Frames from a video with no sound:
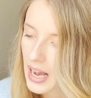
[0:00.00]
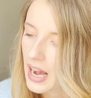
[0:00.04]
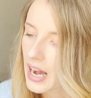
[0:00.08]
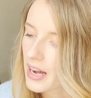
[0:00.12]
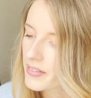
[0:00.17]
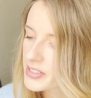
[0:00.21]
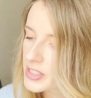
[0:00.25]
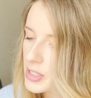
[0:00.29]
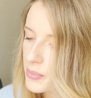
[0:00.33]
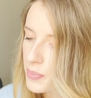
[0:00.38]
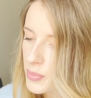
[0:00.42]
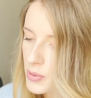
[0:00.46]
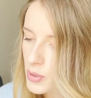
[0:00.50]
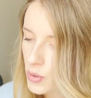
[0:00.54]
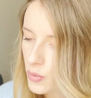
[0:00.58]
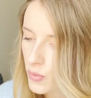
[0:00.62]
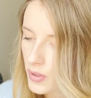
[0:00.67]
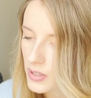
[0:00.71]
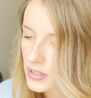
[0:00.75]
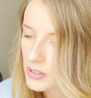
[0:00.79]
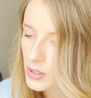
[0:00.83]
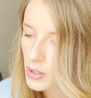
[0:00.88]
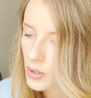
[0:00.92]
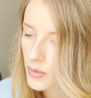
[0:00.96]
After
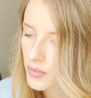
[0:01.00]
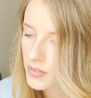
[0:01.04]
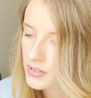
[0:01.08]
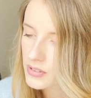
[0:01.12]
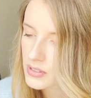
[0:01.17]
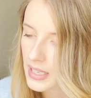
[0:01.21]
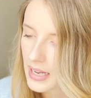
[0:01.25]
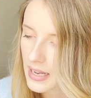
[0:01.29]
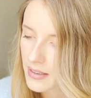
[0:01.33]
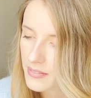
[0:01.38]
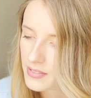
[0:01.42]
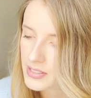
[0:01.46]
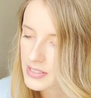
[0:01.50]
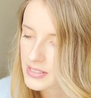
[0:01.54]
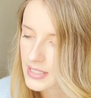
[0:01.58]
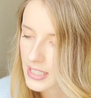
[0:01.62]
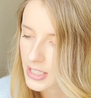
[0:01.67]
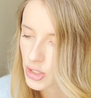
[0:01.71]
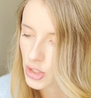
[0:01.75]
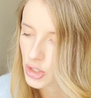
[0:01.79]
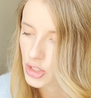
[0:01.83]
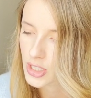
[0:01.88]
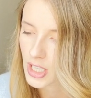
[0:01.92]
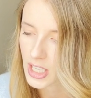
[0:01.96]
approval, you will have
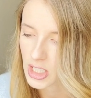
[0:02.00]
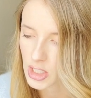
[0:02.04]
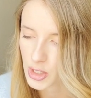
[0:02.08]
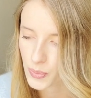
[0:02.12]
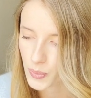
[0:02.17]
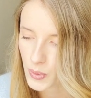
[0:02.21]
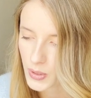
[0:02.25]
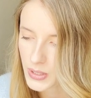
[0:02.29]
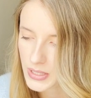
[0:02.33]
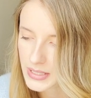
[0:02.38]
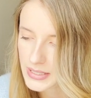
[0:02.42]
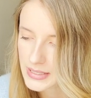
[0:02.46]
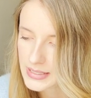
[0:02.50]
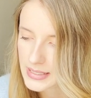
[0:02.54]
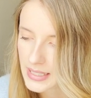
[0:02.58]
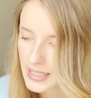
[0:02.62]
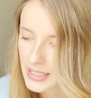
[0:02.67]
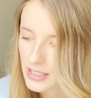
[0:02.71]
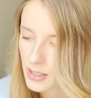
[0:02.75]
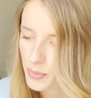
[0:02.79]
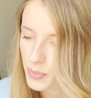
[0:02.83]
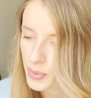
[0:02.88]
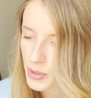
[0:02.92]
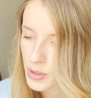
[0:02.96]
such dashboard
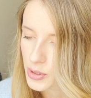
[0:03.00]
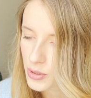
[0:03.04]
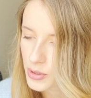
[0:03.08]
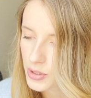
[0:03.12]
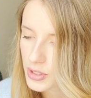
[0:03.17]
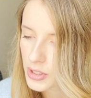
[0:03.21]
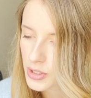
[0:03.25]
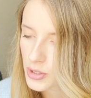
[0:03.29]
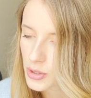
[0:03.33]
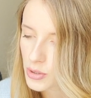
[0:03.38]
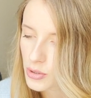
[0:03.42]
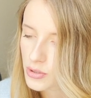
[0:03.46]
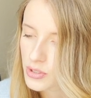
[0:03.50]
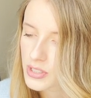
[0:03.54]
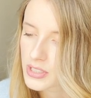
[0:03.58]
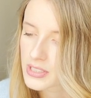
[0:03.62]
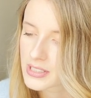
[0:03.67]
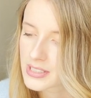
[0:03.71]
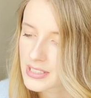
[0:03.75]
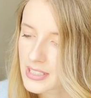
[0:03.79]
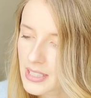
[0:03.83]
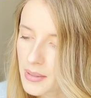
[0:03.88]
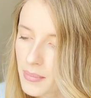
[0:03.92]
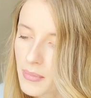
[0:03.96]
and opportunity to
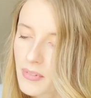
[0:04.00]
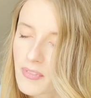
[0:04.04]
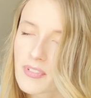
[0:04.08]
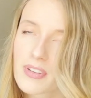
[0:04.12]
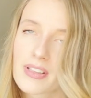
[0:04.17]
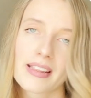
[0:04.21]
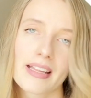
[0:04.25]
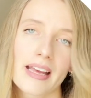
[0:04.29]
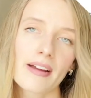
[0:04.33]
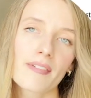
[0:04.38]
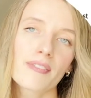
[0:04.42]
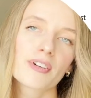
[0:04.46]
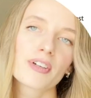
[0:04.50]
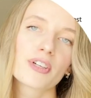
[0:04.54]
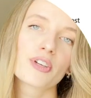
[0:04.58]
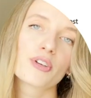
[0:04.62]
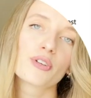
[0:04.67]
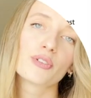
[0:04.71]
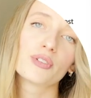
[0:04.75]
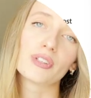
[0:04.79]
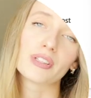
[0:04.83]
redeem whenever you